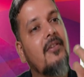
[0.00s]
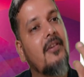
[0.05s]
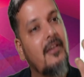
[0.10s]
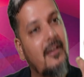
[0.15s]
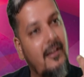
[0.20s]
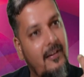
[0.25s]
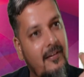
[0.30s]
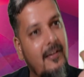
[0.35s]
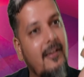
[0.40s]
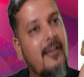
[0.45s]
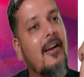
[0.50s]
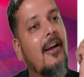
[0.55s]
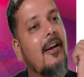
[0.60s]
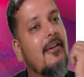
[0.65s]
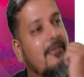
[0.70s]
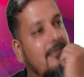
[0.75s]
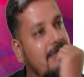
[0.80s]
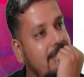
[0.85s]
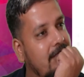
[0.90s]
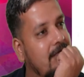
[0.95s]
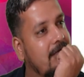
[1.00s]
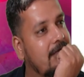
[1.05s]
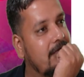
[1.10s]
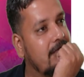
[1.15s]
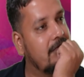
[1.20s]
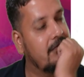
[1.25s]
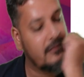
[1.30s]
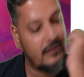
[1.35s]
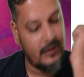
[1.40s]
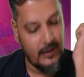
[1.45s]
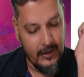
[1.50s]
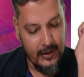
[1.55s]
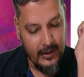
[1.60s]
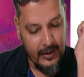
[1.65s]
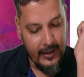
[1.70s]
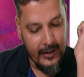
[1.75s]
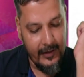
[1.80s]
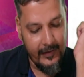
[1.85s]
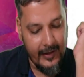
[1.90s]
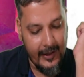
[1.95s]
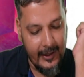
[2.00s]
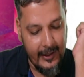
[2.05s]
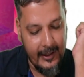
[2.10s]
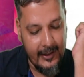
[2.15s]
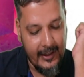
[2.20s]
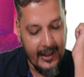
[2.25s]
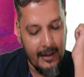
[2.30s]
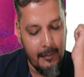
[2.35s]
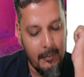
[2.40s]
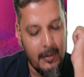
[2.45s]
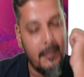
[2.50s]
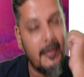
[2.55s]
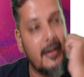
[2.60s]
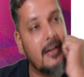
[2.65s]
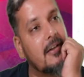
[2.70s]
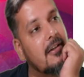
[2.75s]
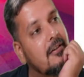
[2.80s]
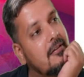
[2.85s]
etc. Is there any time limit?